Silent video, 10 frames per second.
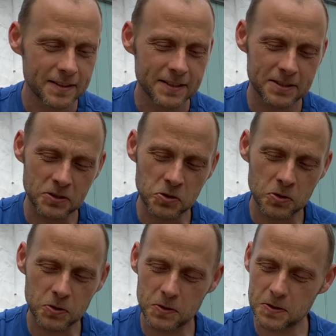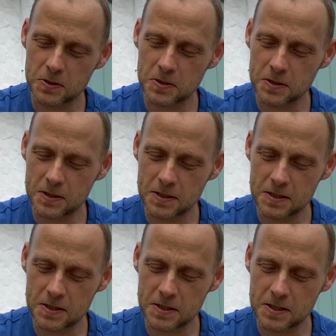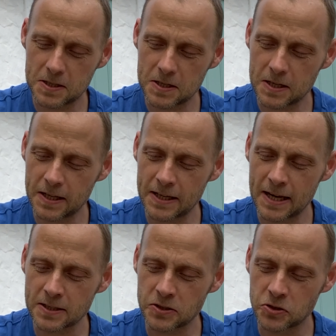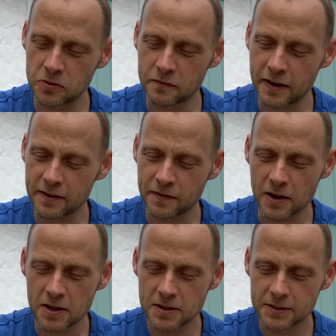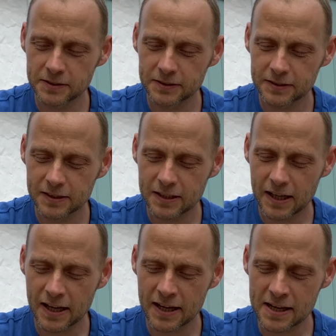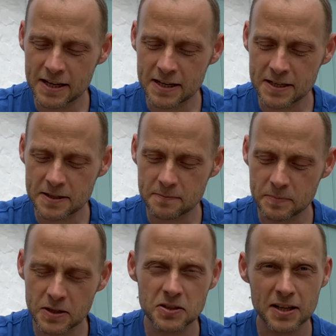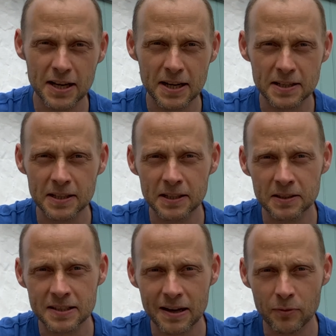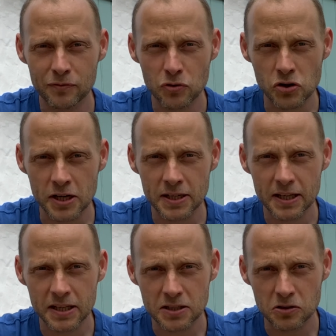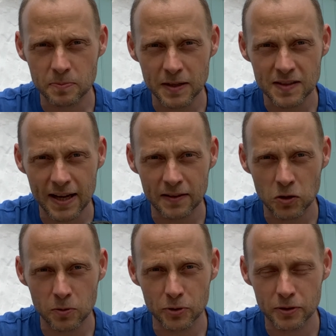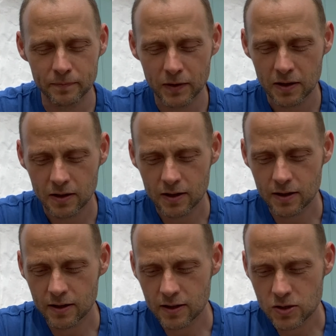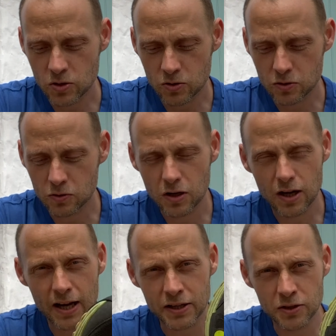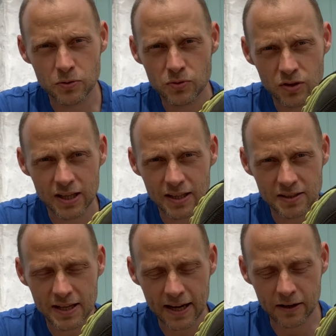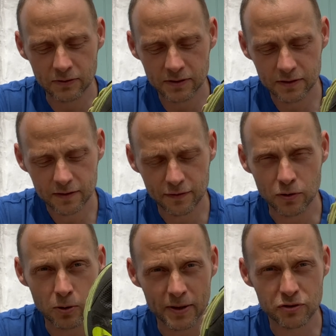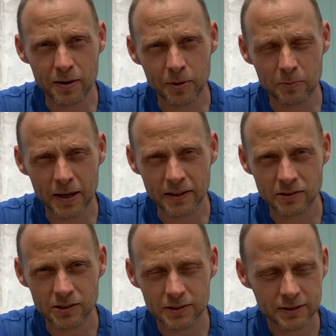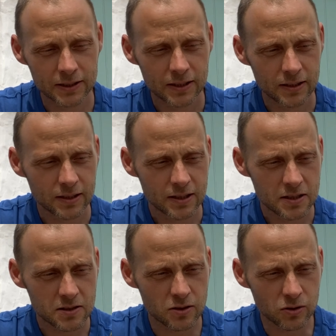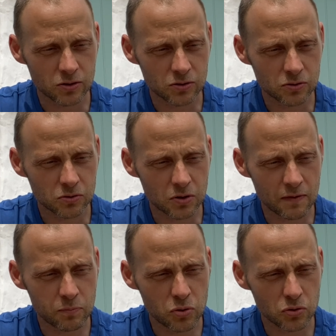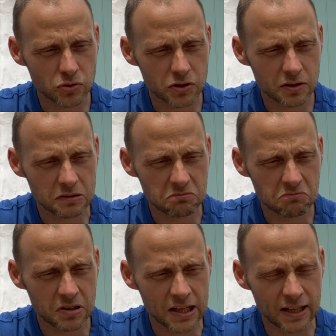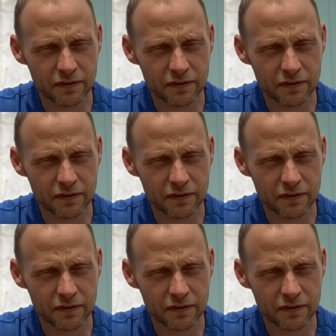So it hadn't done very far, and because I'd had a little time off running, it's just been sat in the cupboard. So I use these now for all my treadmill miles. So I put nearly